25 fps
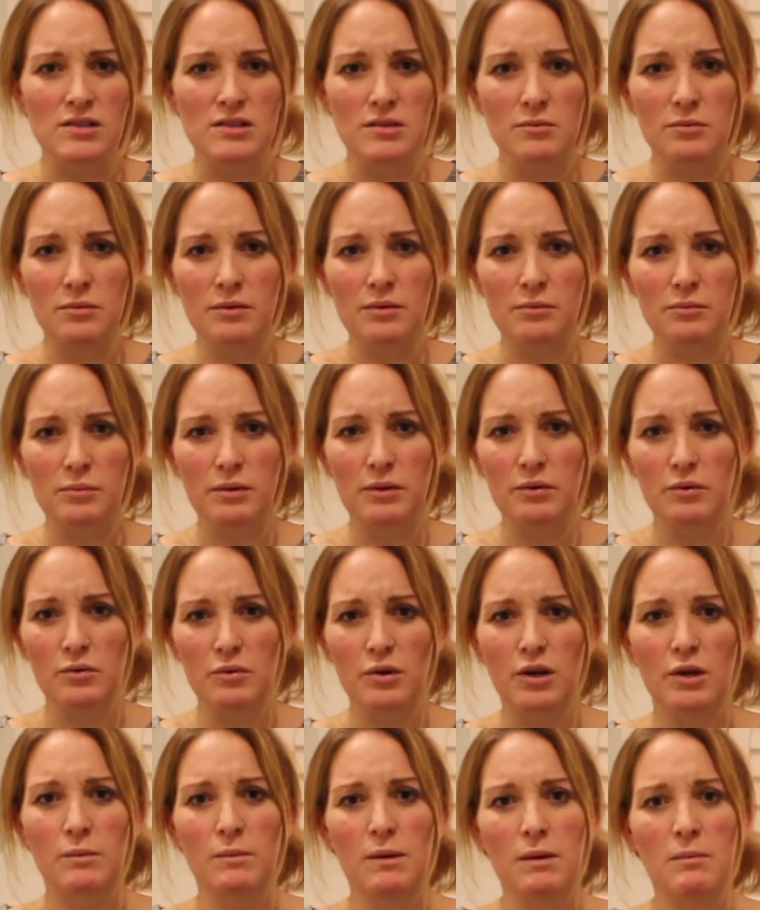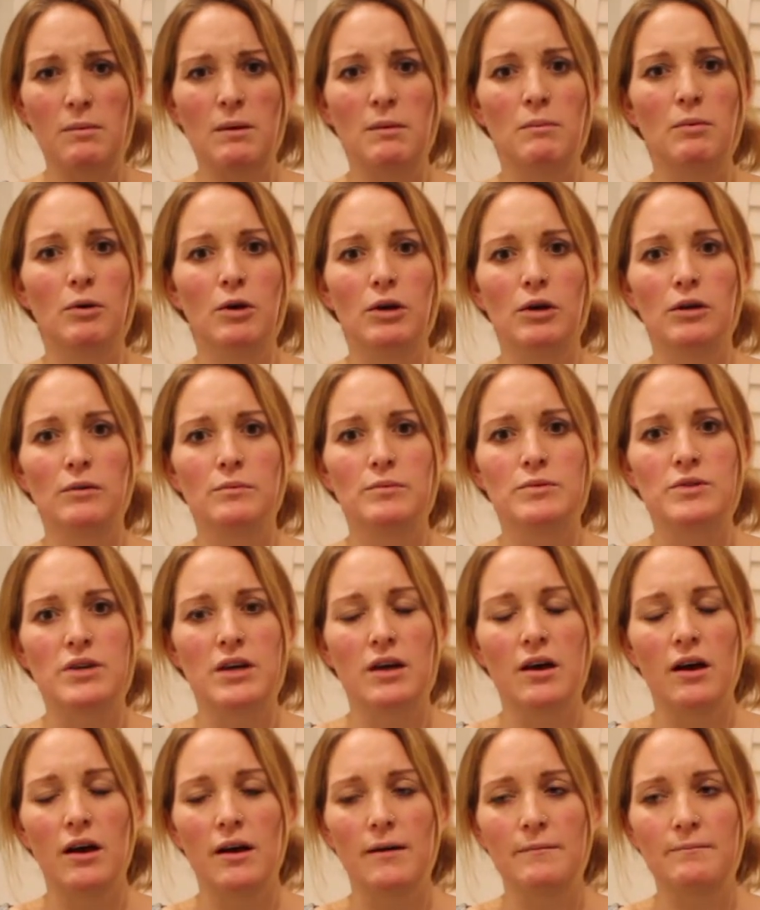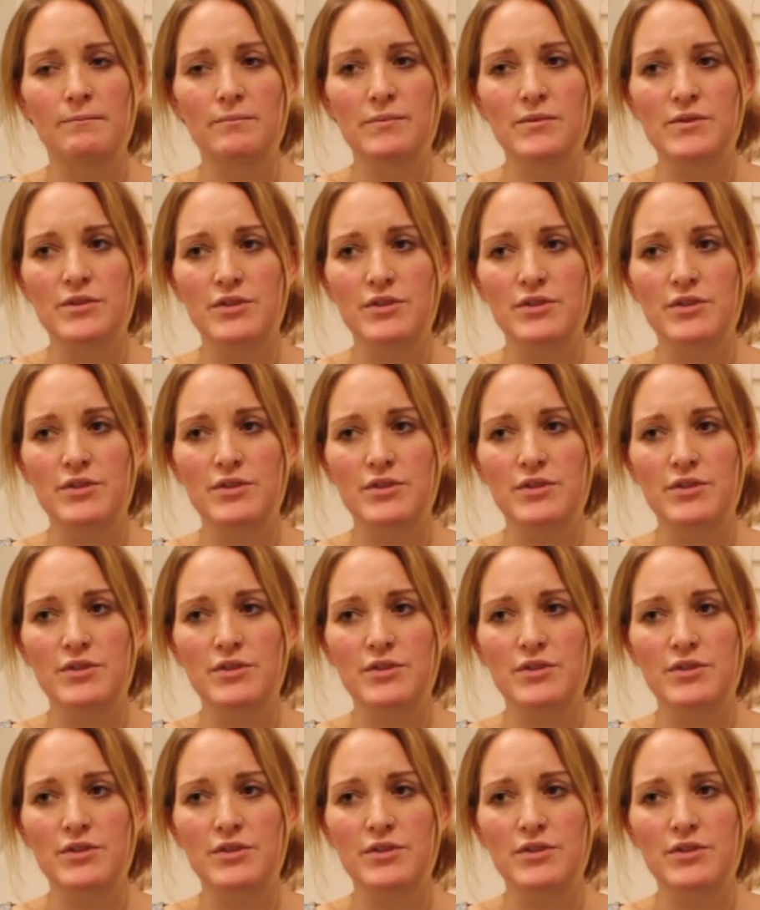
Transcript: so we're all going to be a bit pooped.